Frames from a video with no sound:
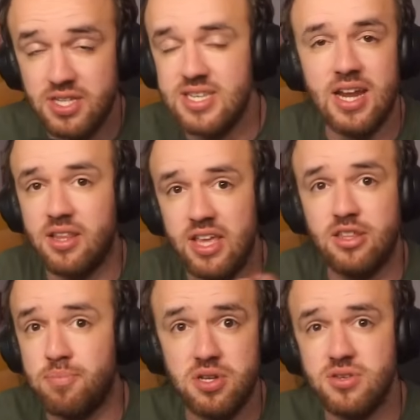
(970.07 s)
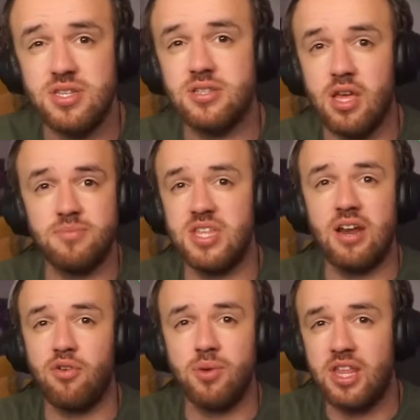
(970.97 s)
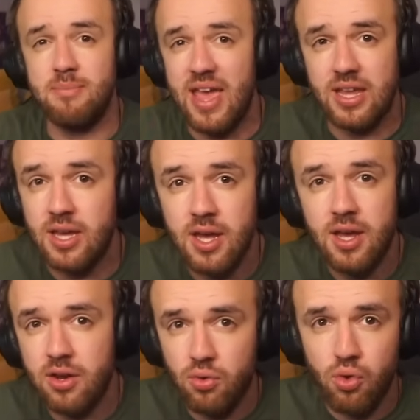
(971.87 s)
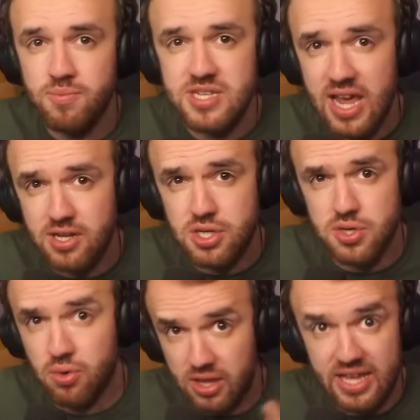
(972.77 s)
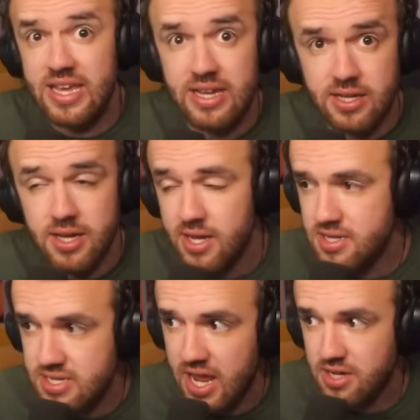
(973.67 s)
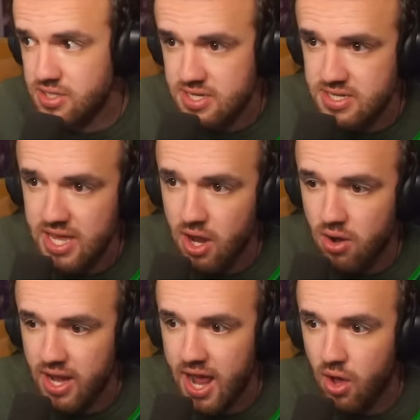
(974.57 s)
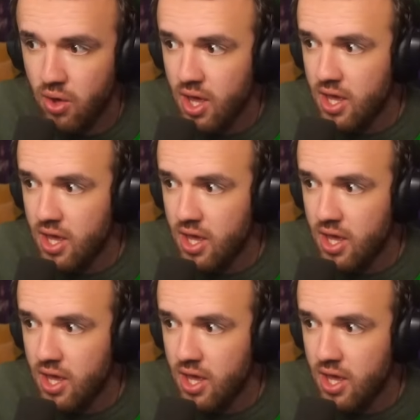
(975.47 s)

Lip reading: It's not a league that produces clubs that ever really make group stages or league stages as they are now.